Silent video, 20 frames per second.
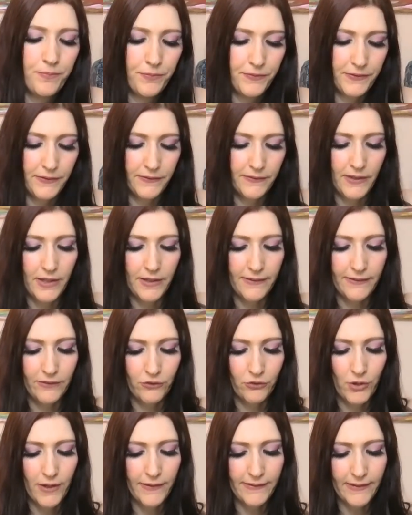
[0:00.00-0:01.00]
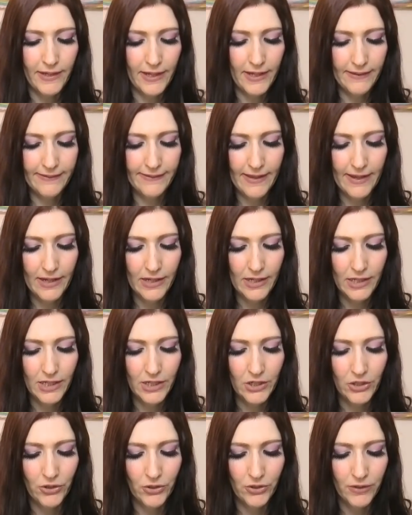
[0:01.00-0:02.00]
So there's a lot of stress and anxiety
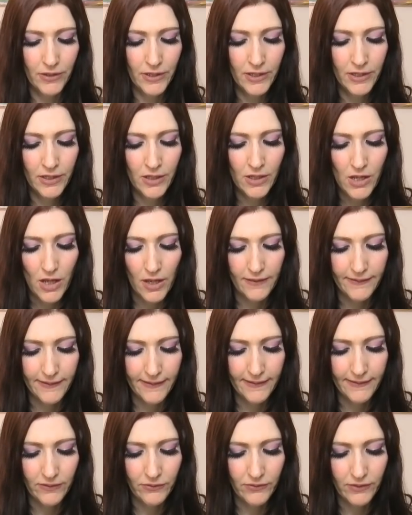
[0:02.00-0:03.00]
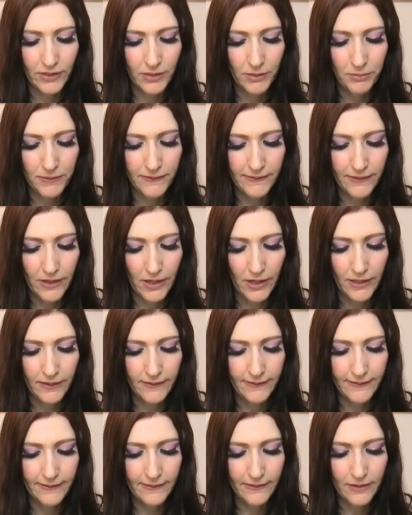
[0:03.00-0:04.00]
here, a sense of sleepless
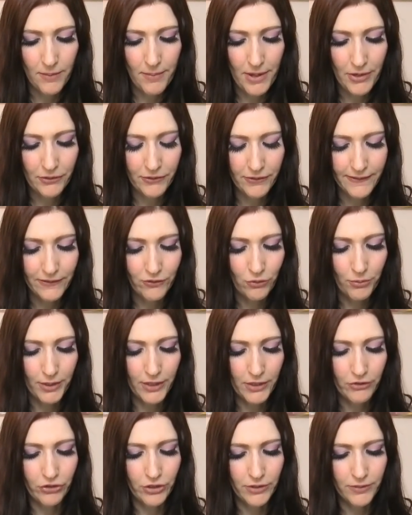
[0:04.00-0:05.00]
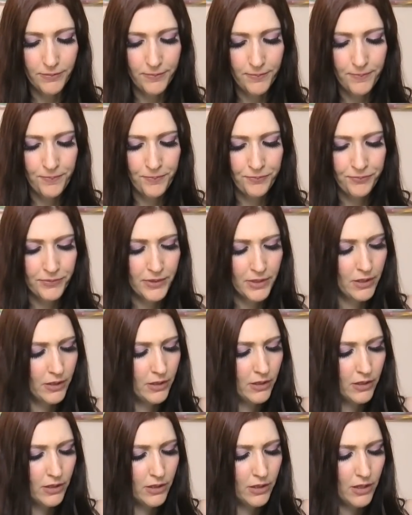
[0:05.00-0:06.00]
nights about your situation.
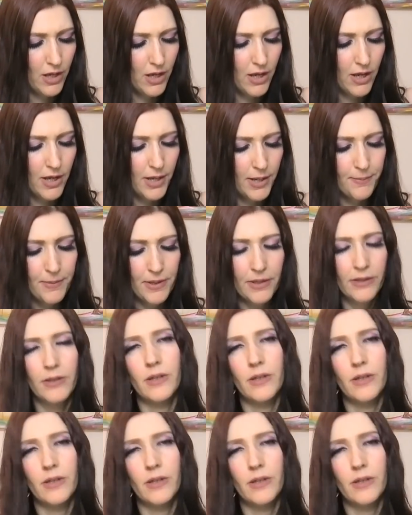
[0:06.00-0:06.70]
The